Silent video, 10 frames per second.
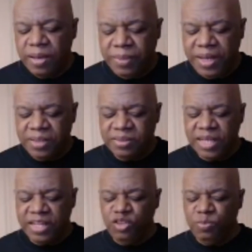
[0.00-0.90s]
It
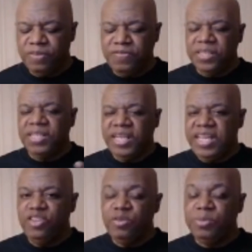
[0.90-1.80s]
means that you've been feeling the
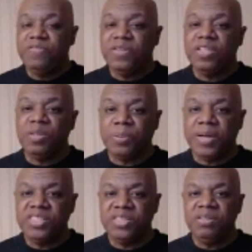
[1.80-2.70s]
heat and you've been feeling the
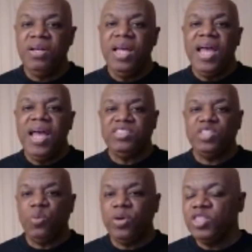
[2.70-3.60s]
pressure. And
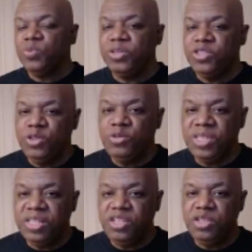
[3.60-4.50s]
so what is
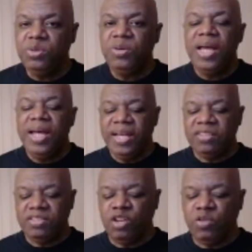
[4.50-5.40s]
produced in you
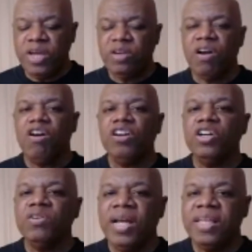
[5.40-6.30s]
is a greater
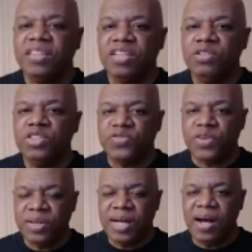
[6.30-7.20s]
hunger and thirst
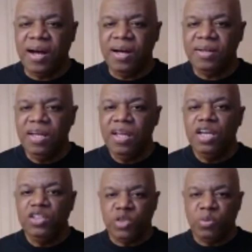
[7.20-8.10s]
for God.
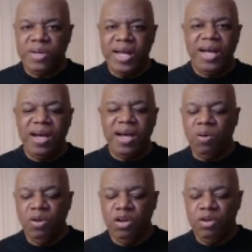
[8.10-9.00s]
So
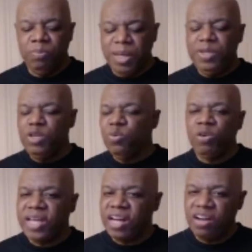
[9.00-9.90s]
now, maybe you
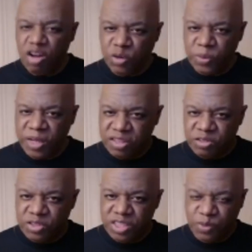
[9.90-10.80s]
weren't that hungry and
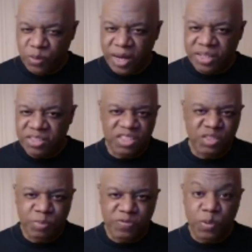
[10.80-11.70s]
thirsty for
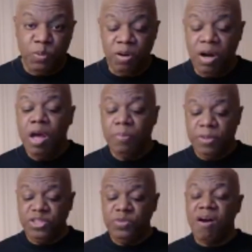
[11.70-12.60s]
righteousness before,
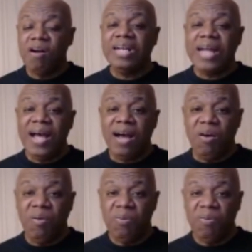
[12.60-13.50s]
but you are
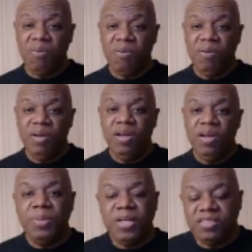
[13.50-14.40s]
now
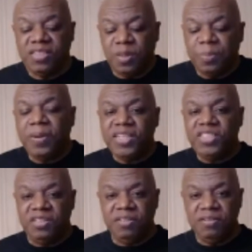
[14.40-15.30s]
because of the
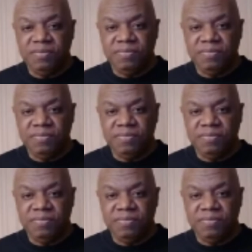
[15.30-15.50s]
pressure.